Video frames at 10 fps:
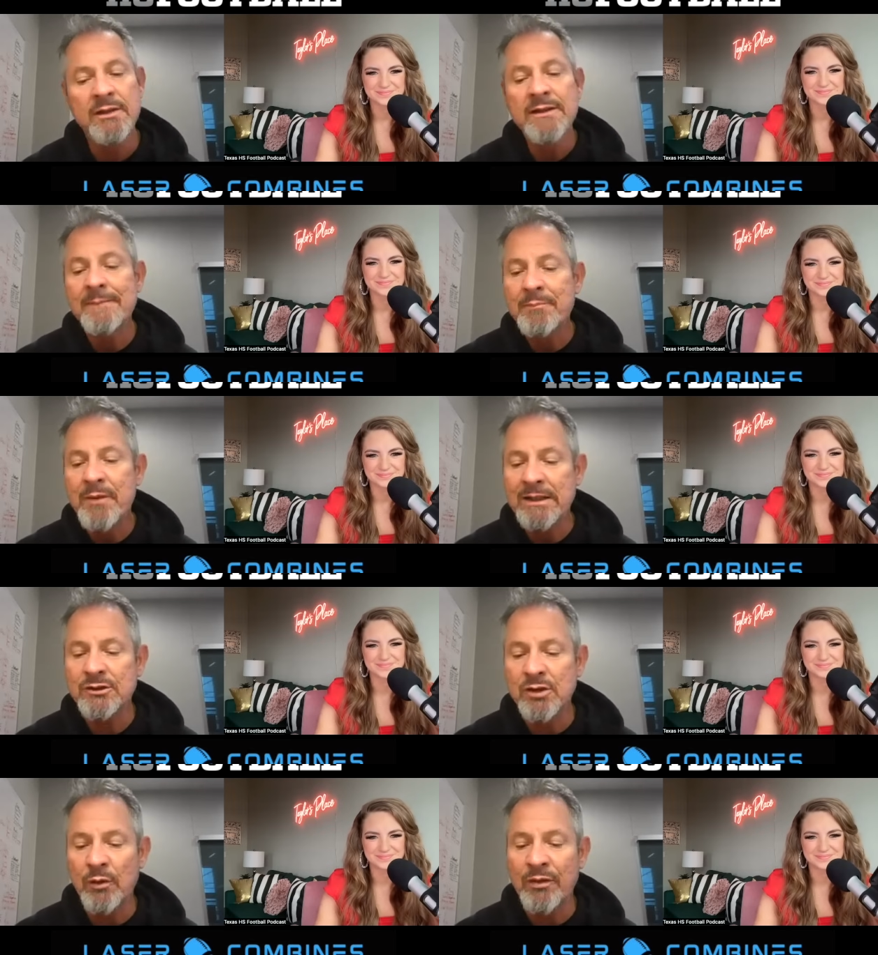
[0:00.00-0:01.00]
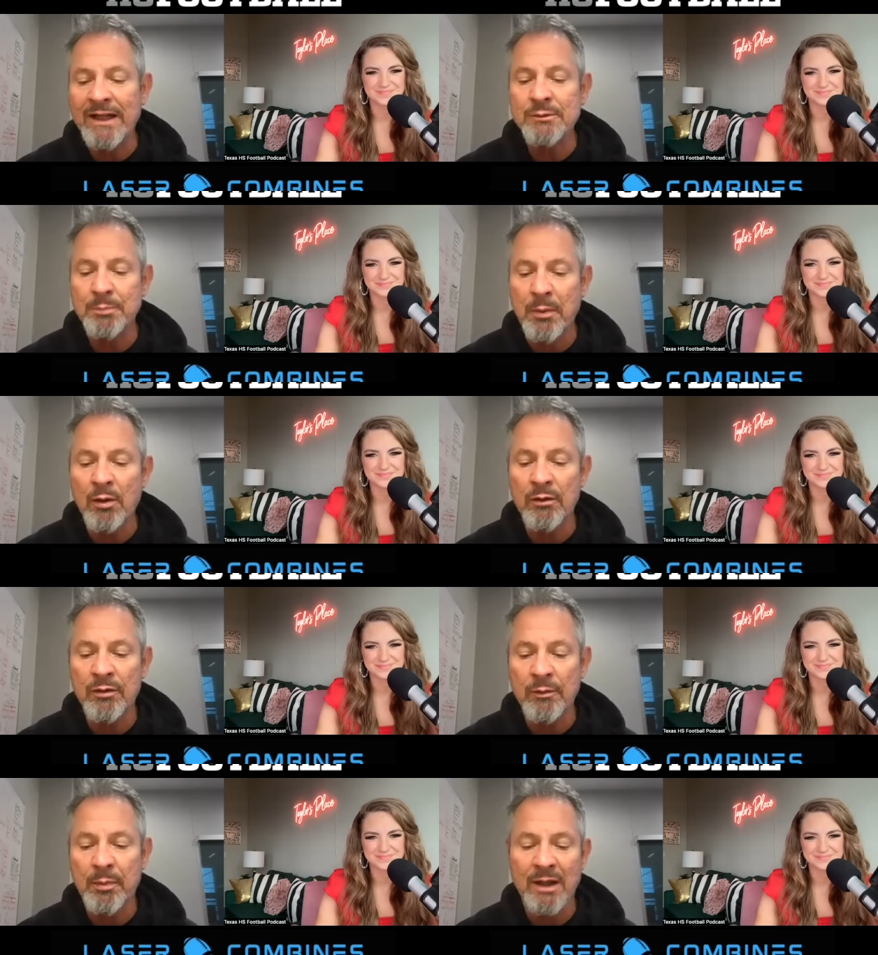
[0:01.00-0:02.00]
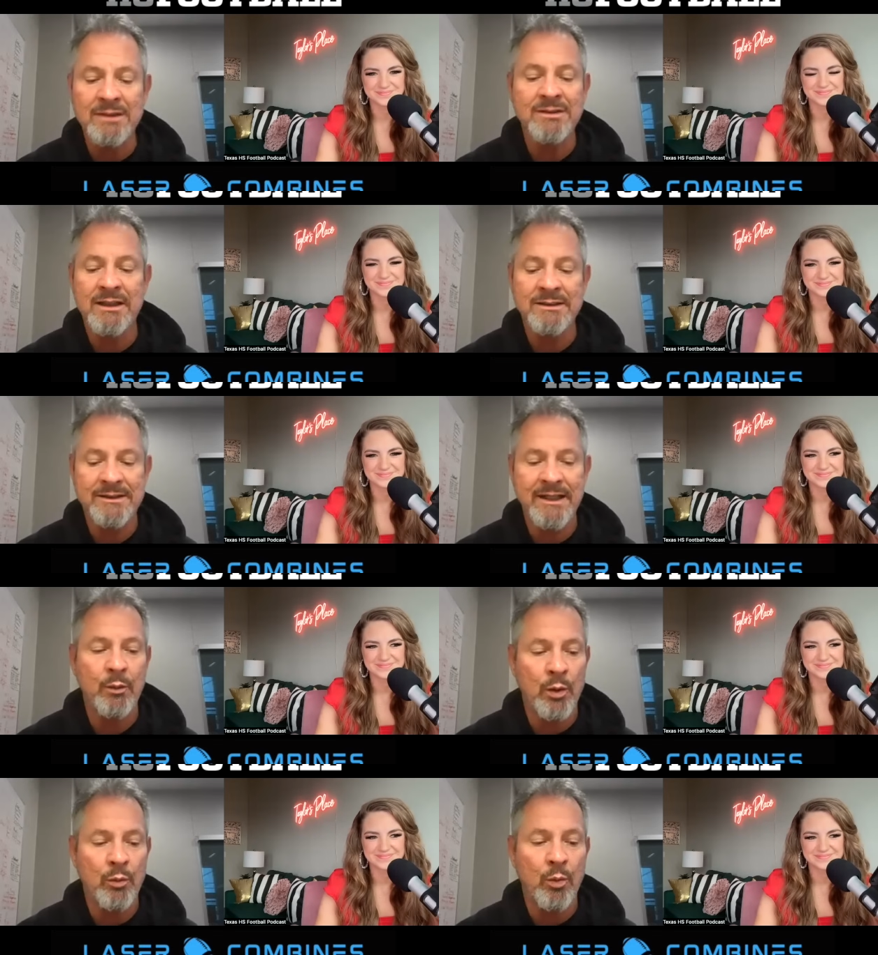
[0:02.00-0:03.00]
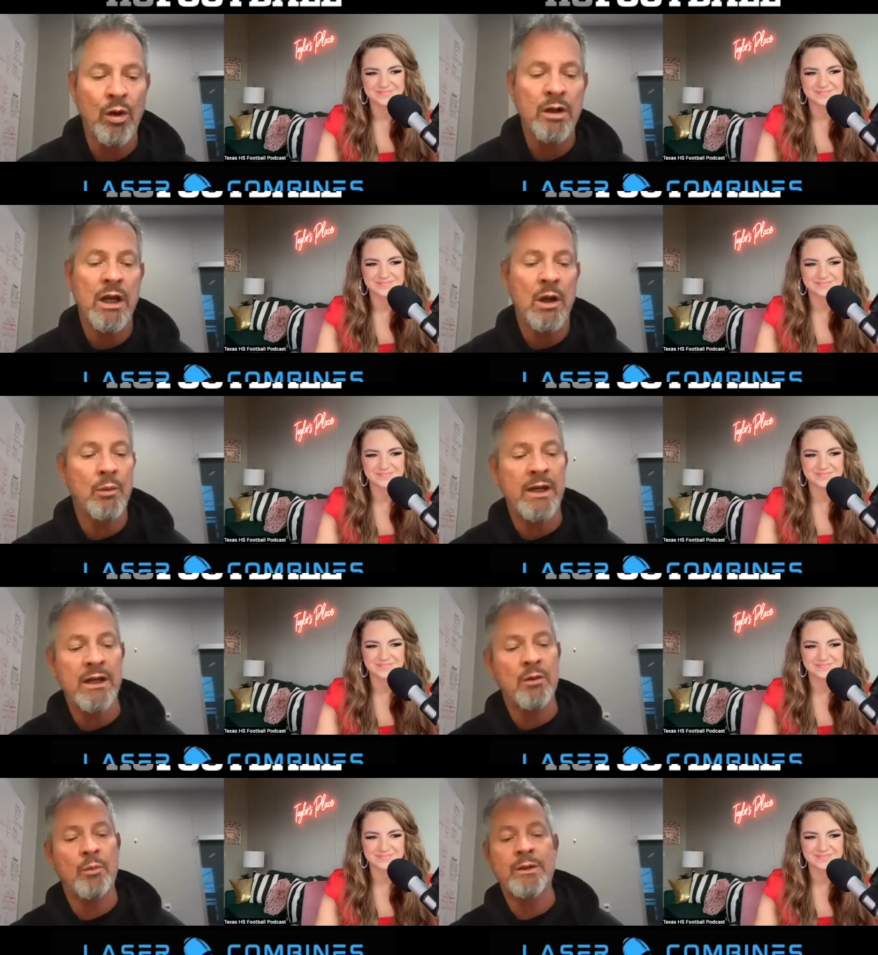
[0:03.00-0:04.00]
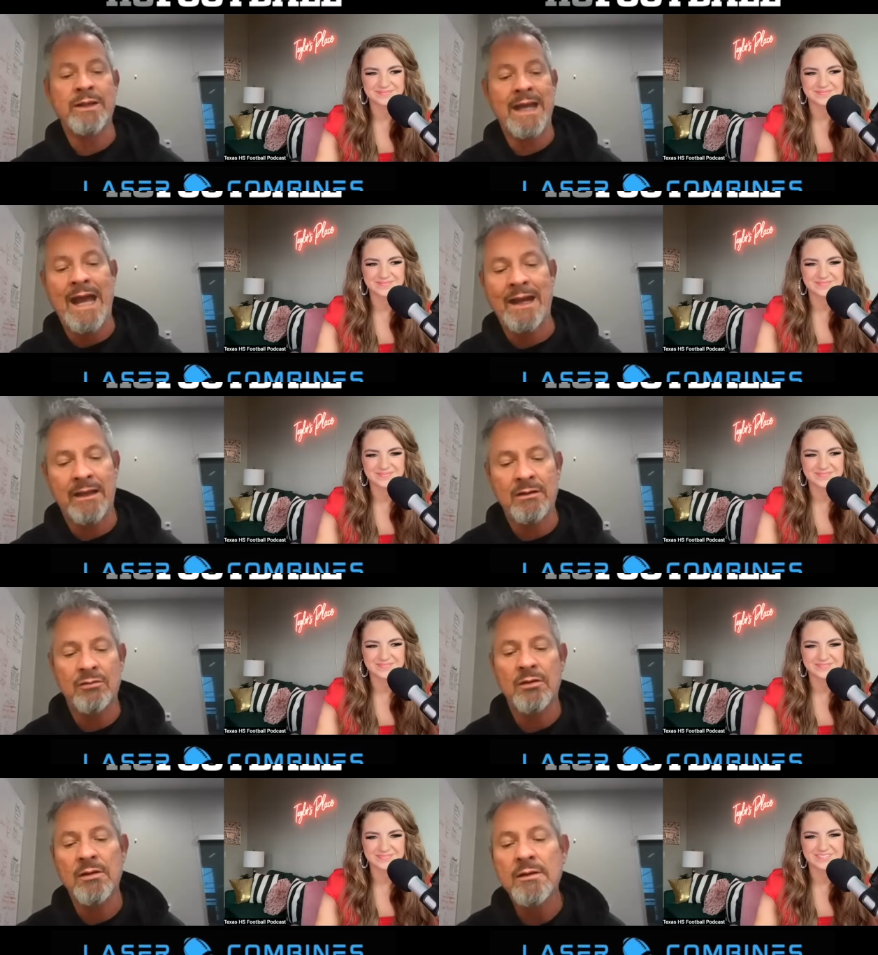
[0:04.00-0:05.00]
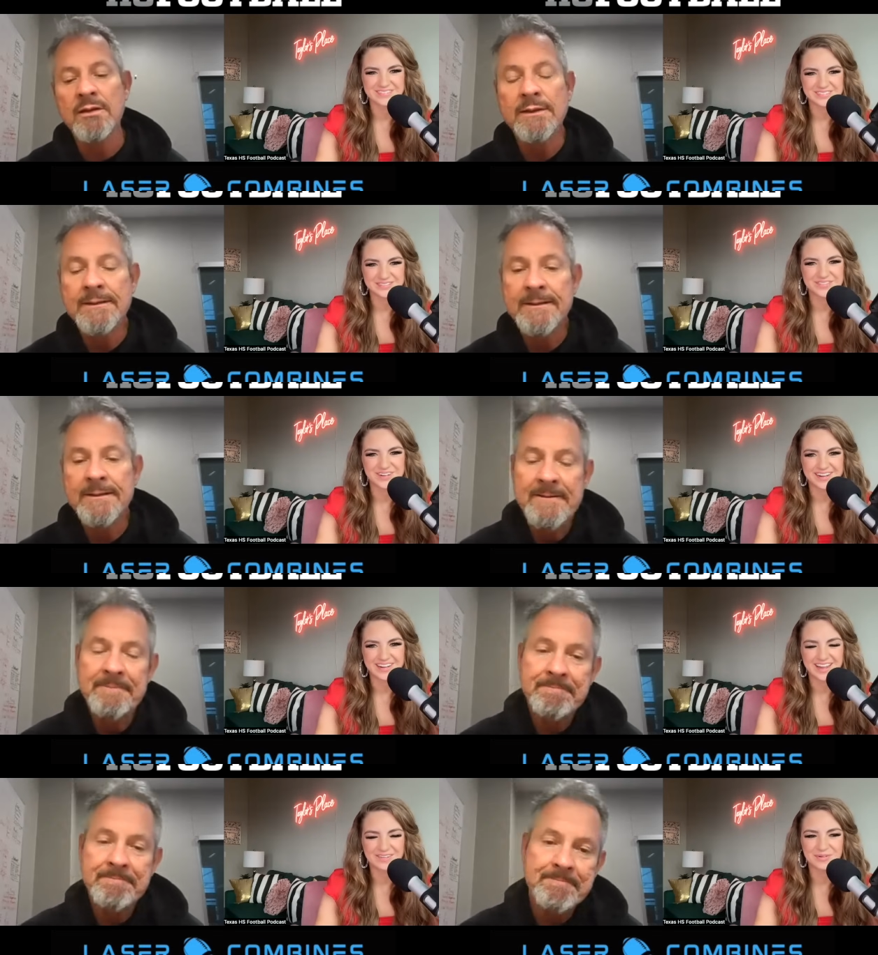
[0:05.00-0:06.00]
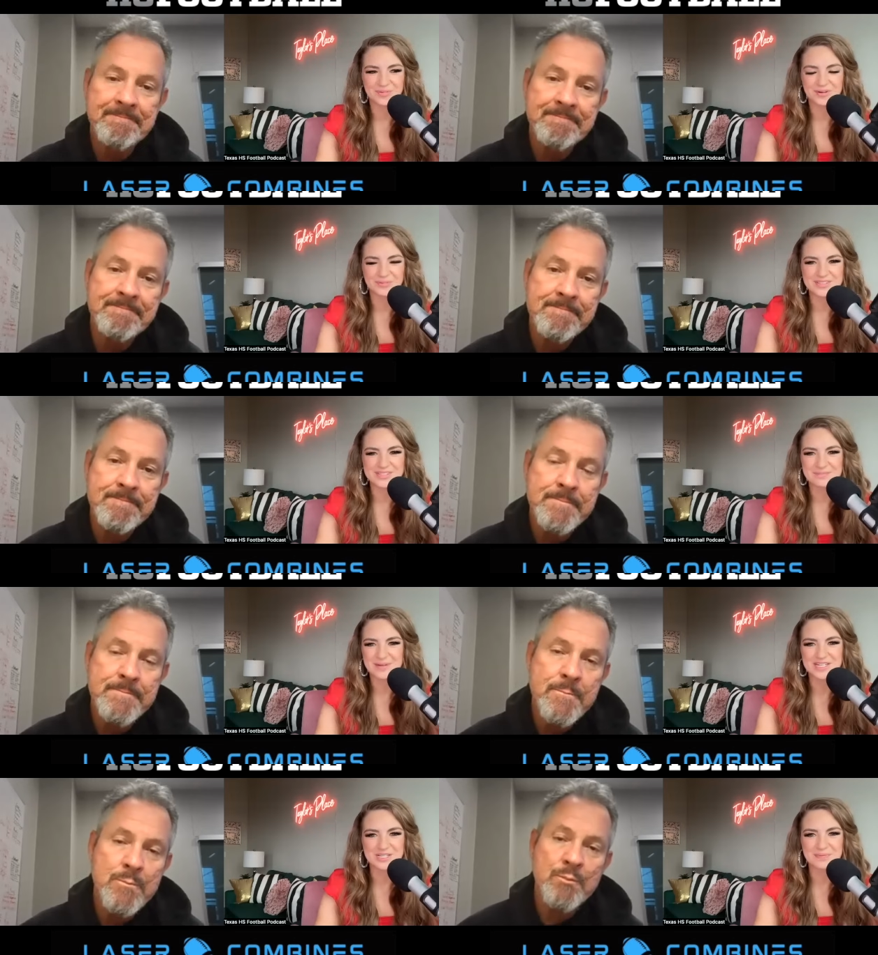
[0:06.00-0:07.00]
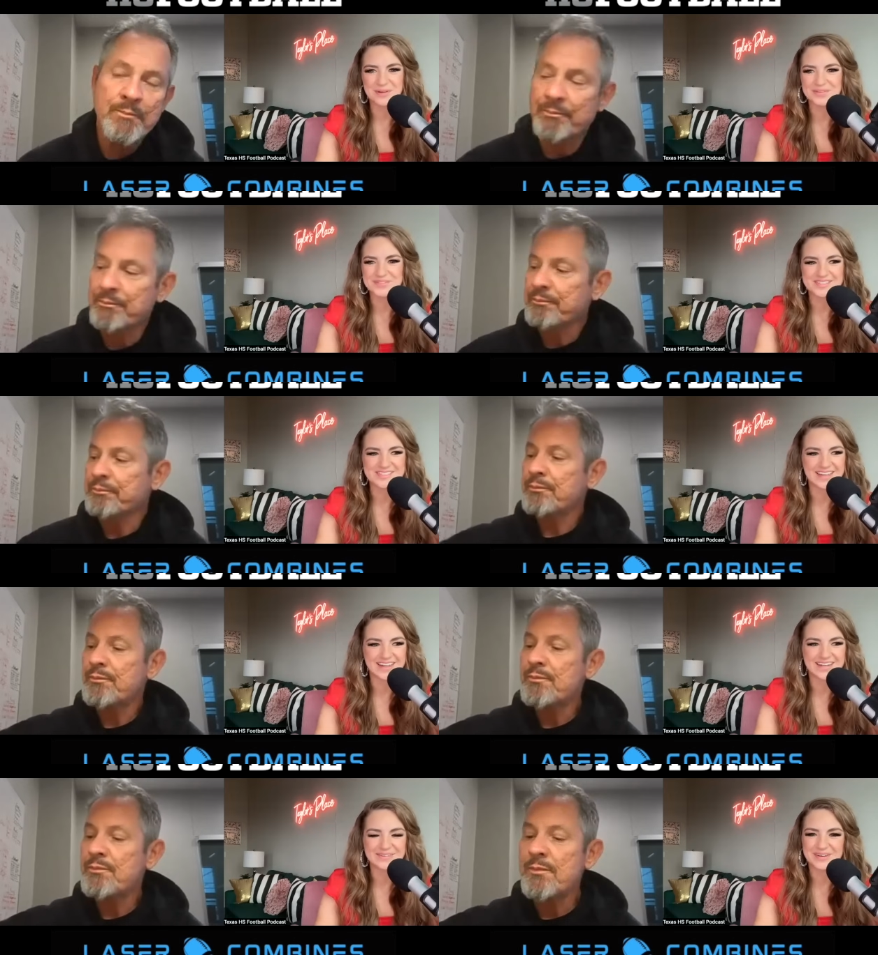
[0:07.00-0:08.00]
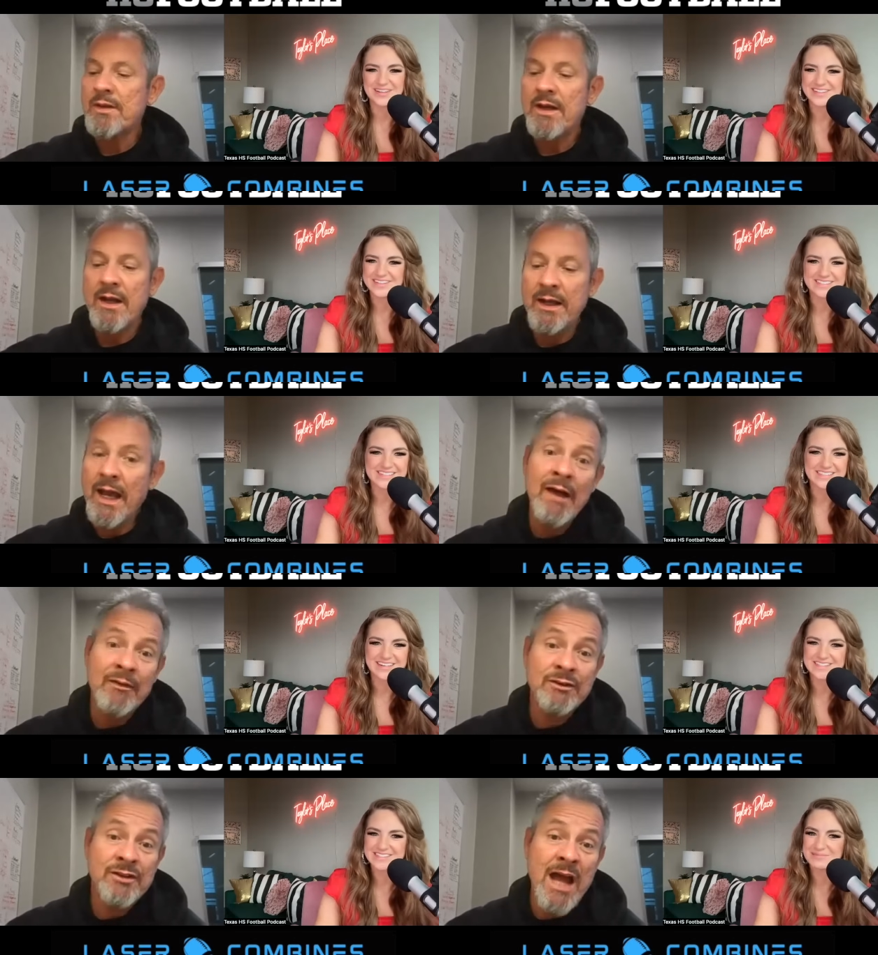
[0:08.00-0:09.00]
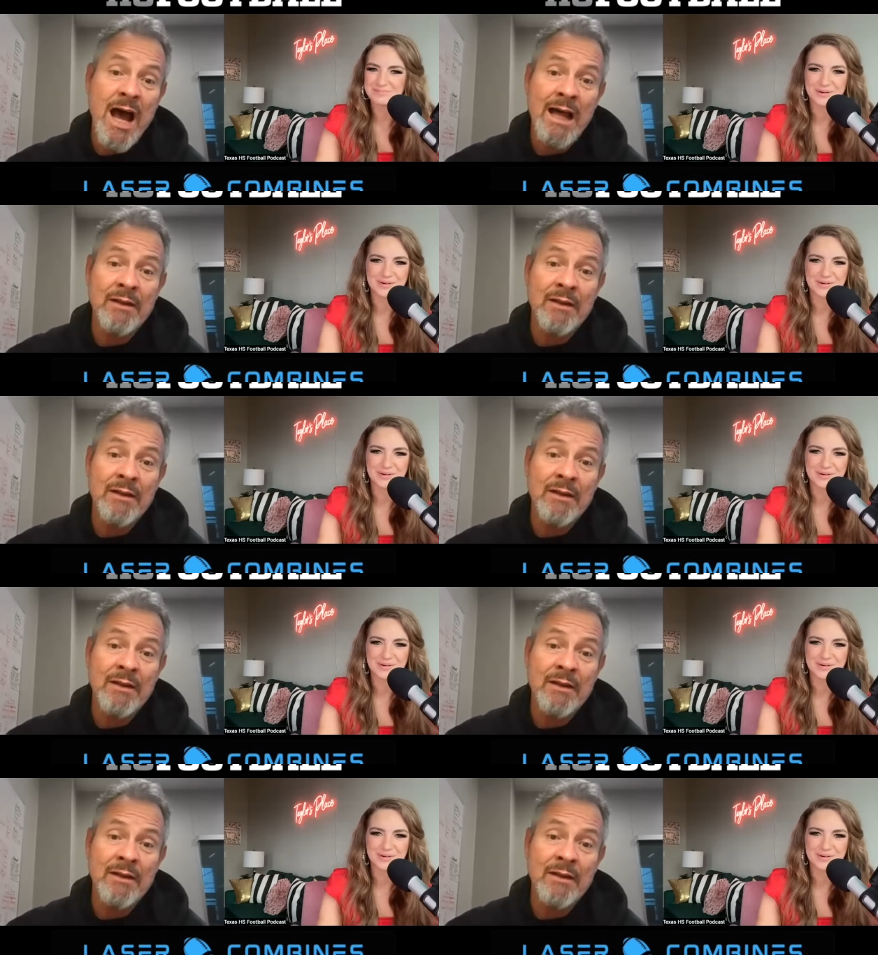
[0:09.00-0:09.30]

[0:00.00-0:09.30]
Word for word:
Speaker 1: Mm-hmm. And so that's part of the process that we're working on here with the Aggies.
Speaker 2: Right. Everyone wants a magic pill in society, but it's just yeah, simple.